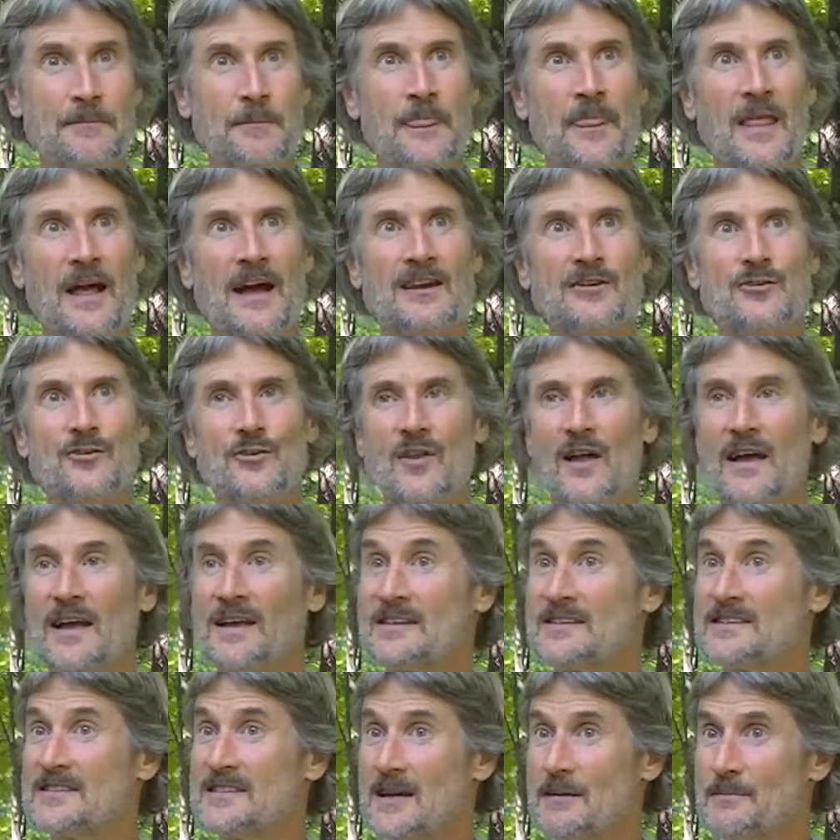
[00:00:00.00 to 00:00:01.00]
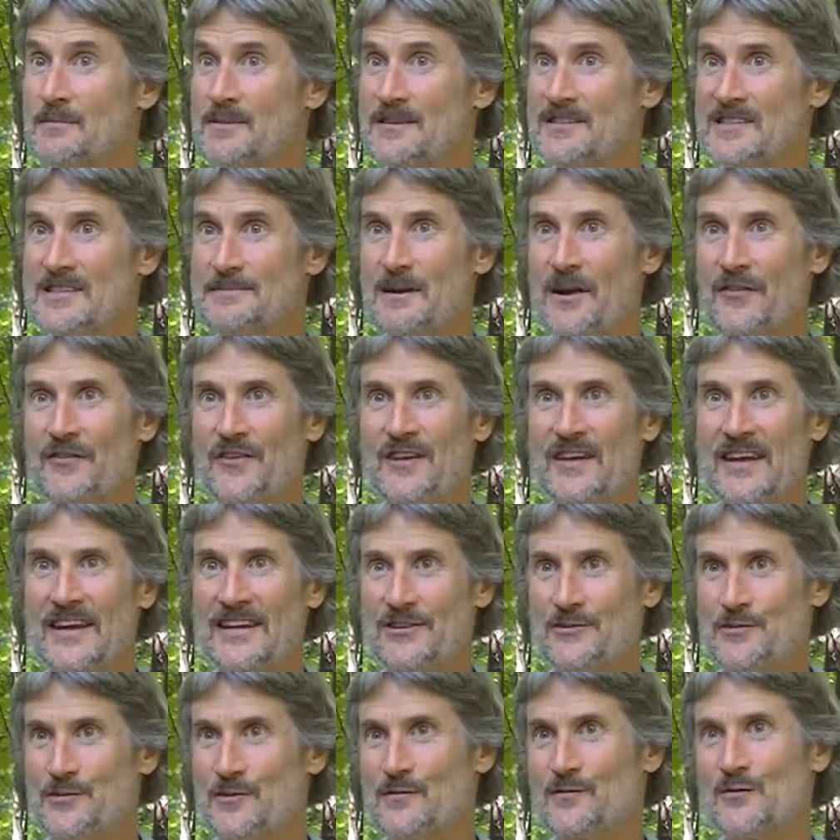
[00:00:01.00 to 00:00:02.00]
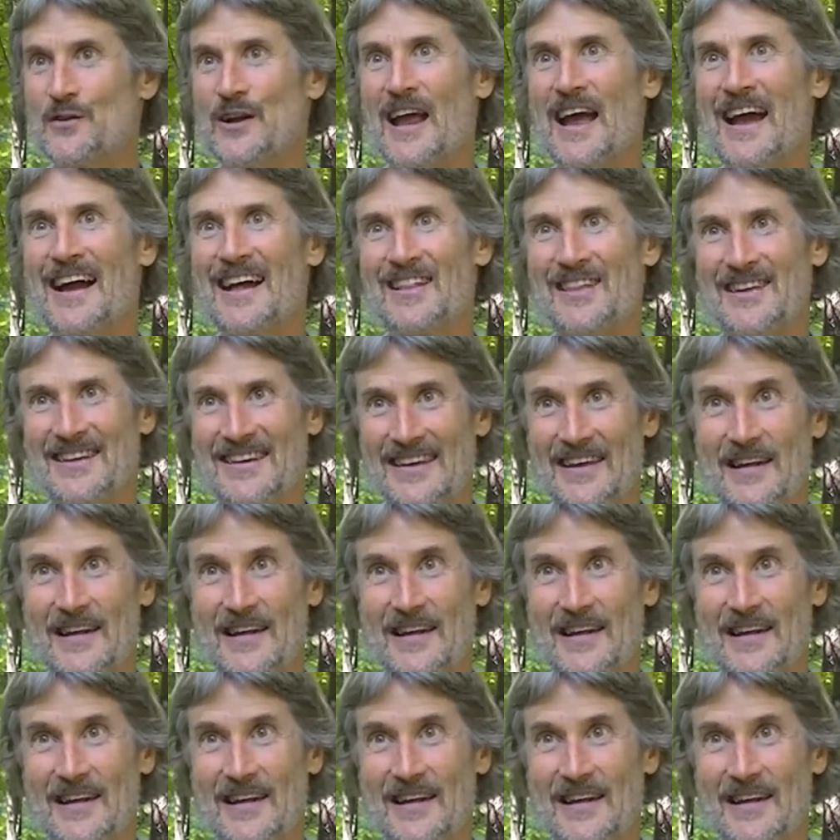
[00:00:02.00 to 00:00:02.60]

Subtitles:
underlying assumptions about the nature of reality